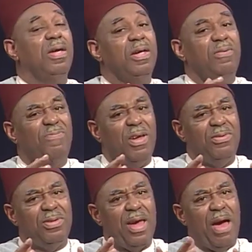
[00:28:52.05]

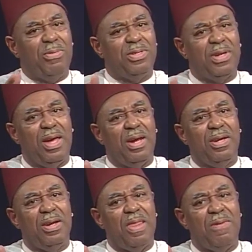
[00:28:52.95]
Eventually, I would say in
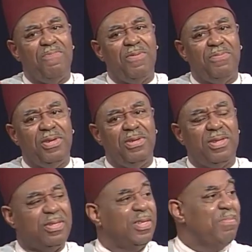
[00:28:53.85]
another 50,
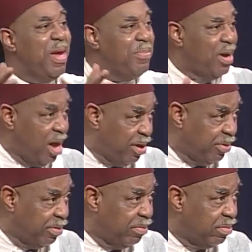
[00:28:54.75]
60, maybe
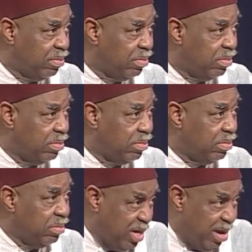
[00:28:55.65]
100
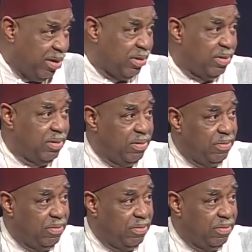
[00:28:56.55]
years,